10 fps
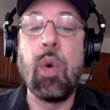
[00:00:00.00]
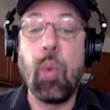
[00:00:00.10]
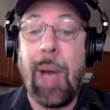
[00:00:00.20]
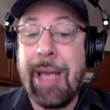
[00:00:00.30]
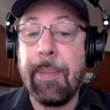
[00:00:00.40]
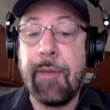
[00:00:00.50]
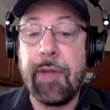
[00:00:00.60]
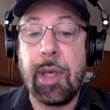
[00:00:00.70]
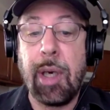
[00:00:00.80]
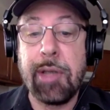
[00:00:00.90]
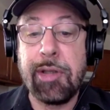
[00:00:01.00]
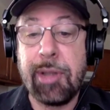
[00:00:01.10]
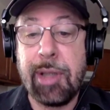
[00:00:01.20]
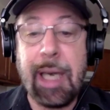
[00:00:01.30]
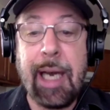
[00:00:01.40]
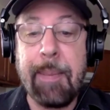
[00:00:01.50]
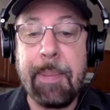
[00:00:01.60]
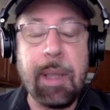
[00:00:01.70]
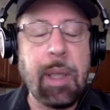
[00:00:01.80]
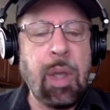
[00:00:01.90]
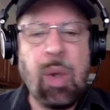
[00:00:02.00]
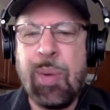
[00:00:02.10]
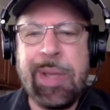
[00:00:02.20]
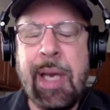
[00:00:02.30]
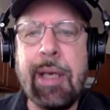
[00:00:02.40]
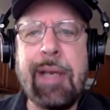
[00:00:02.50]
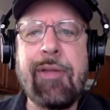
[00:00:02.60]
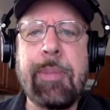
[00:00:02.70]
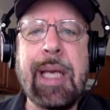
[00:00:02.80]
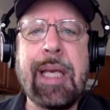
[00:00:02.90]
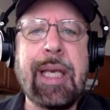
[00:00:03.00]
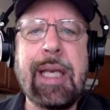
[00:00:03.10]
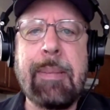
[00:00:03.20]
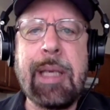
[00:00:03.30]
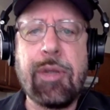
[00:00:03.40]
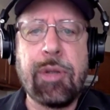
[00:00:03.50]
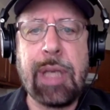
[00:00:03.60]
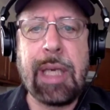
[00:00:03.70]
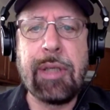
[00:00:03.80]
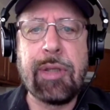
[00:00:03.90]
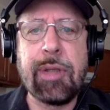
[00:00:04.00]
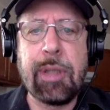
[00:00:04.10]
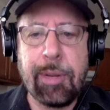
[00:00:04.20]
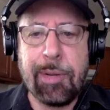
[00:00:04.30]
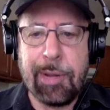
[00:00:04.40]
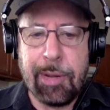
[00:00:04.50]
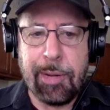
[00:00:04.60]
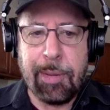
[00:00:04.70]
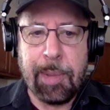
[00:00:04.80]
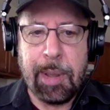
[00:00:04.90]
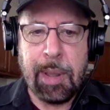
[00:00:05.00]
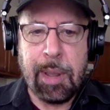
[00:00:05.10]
way above the cost of the copy without even making any major changes in your system.